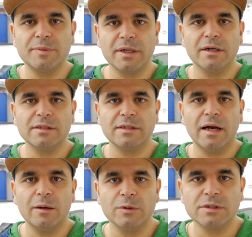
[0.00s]
because
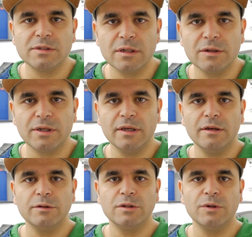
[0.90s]
I was
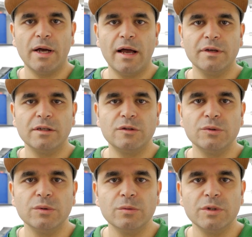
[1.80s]
looking to have a
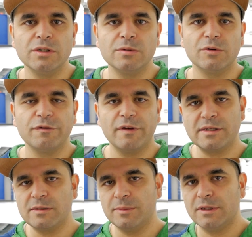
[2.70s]
tool which is more
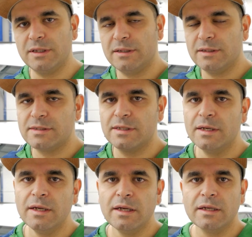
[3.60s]
flexible in this
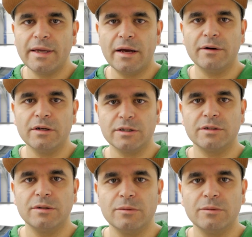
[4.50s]
garage,